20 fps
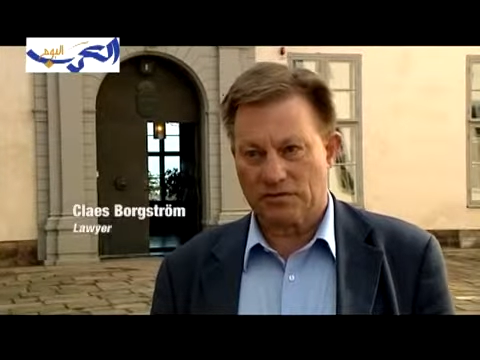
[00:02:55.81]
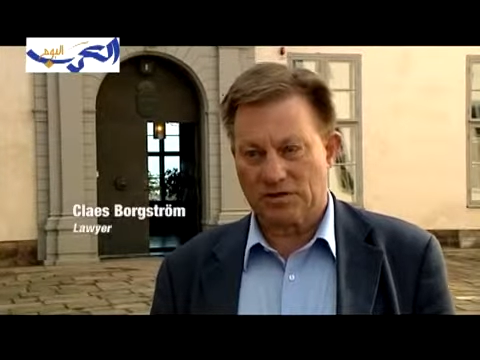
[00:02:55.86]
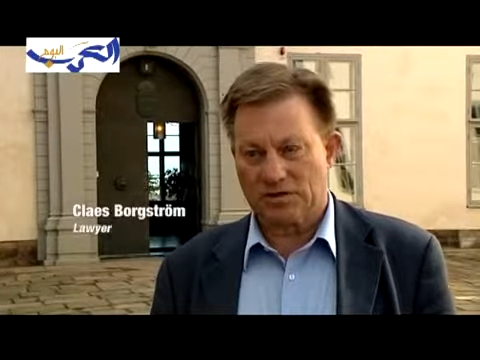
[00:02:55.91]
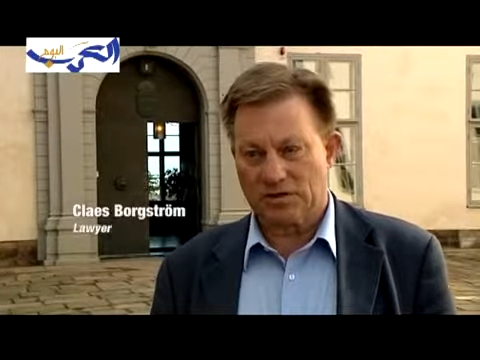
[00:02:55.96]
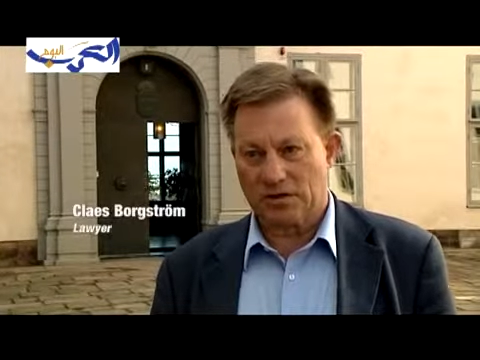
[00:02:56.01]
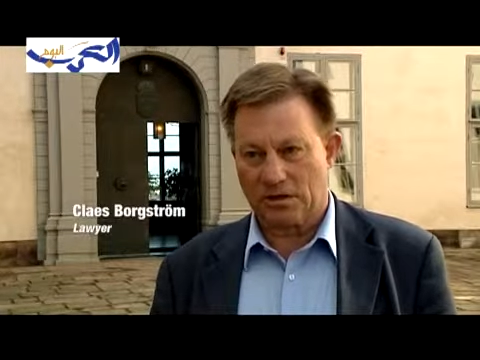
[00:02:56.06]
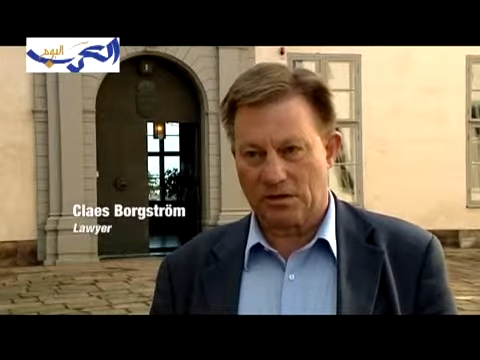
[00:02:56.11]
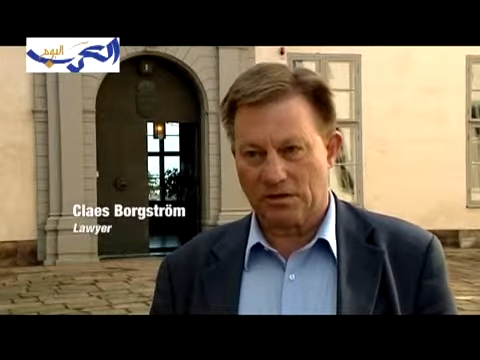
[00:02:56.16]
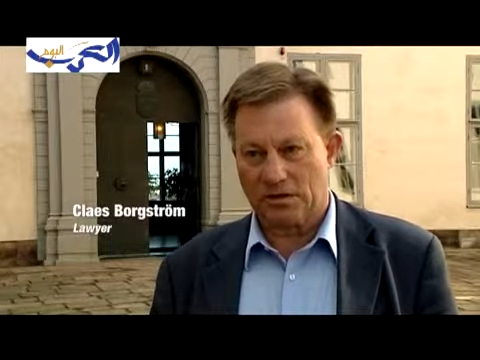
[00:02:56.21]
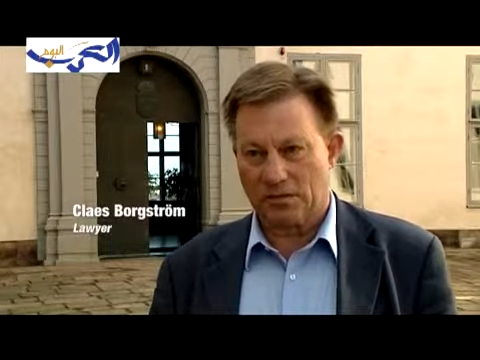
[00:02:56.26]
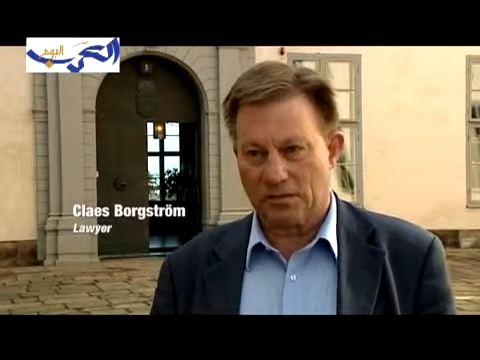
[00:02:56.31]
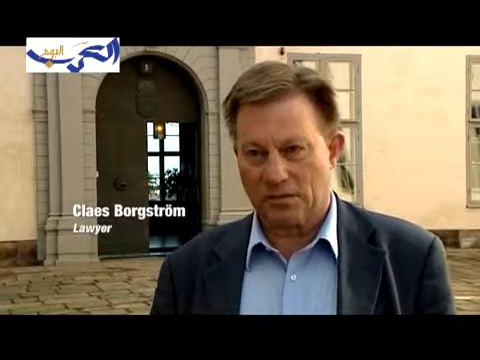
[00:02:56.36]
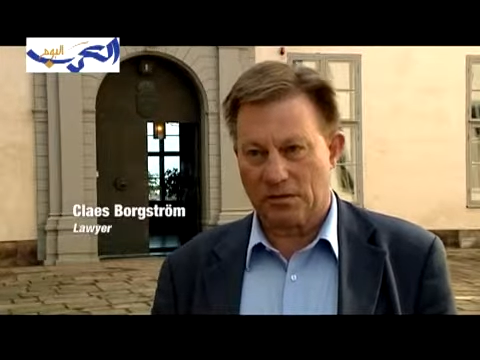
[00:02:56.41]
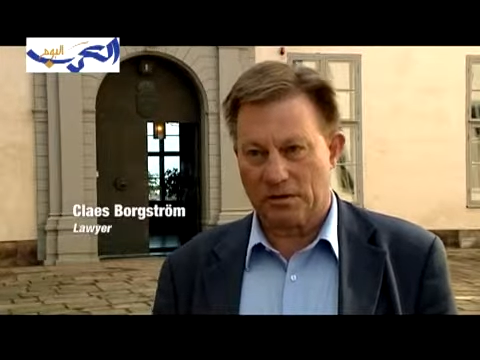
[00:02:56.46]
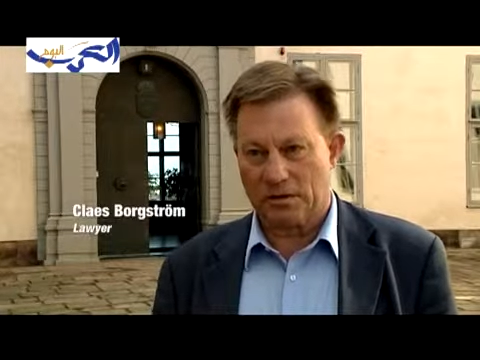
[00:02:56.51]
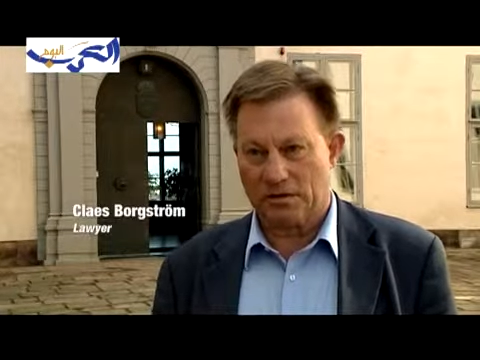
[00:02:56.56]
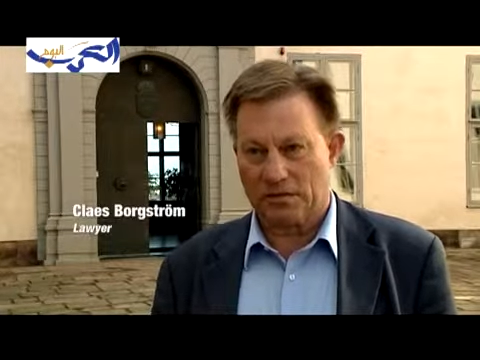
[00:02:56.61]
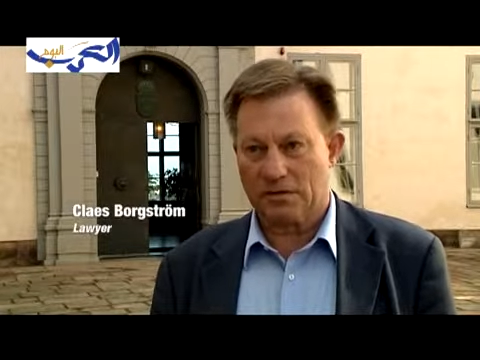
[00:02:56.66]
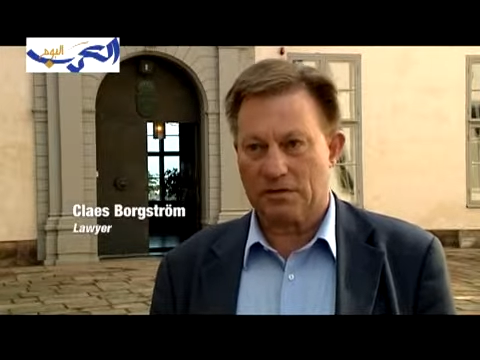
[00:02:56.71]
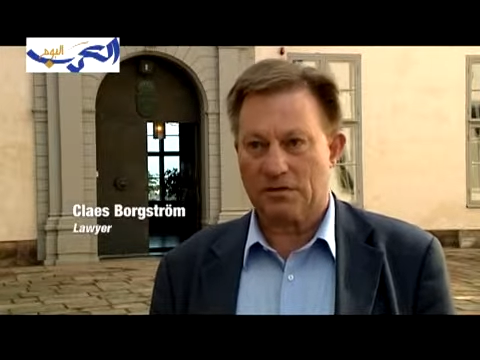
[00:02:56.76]
starting
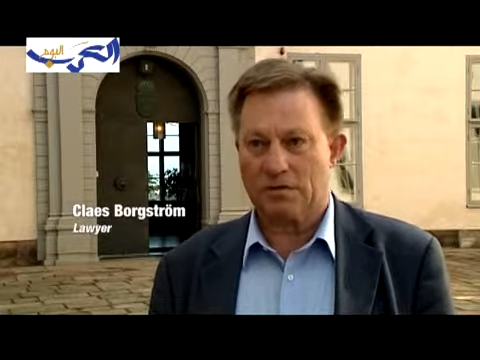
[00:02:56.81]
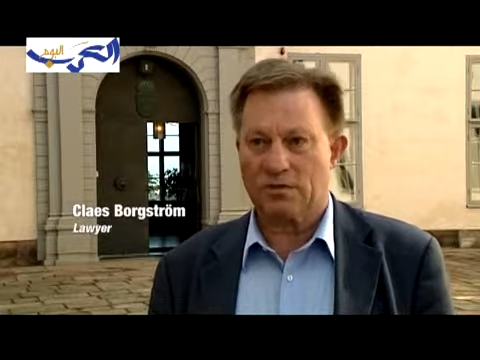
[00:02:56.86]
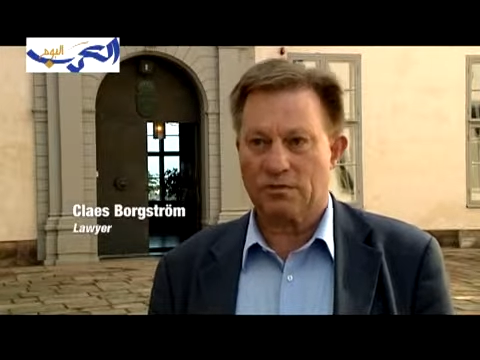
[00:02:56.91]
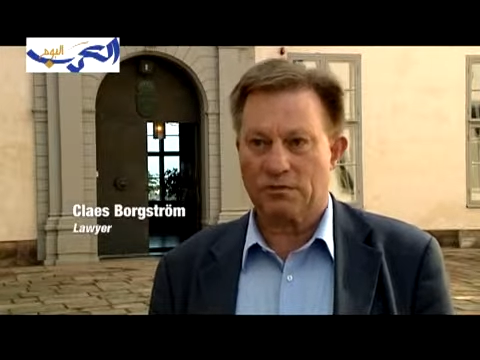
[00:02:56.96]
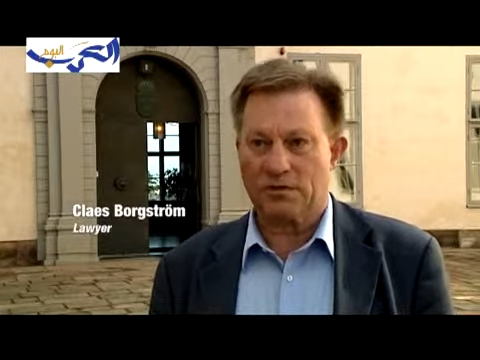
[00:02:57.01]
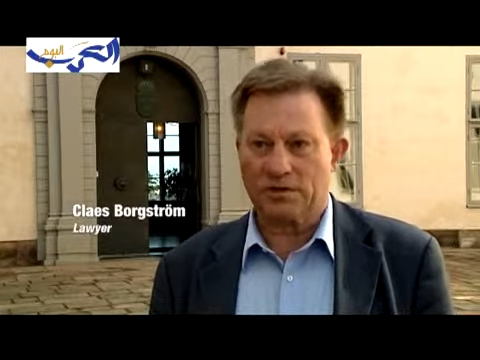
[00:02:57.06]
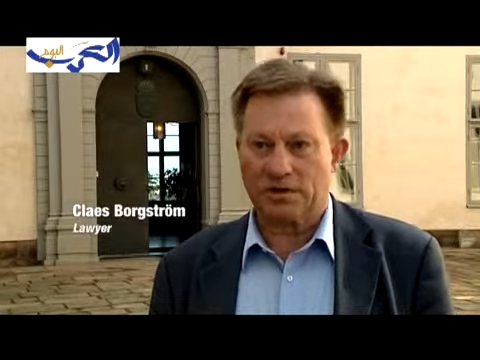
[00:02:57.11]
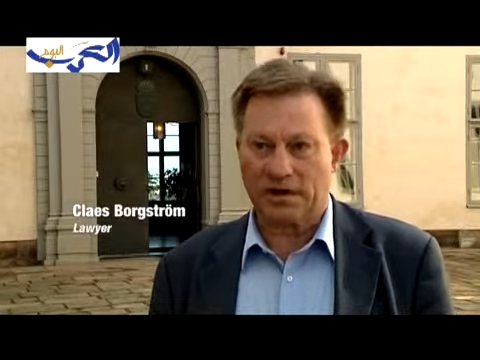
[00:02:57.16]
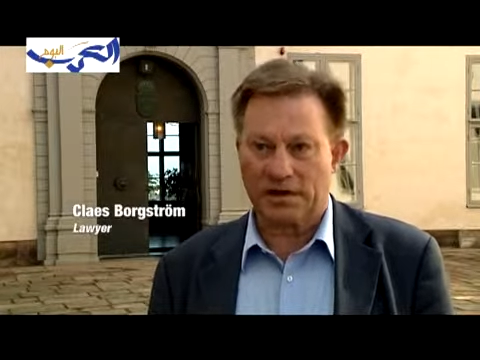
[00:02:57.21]
with the human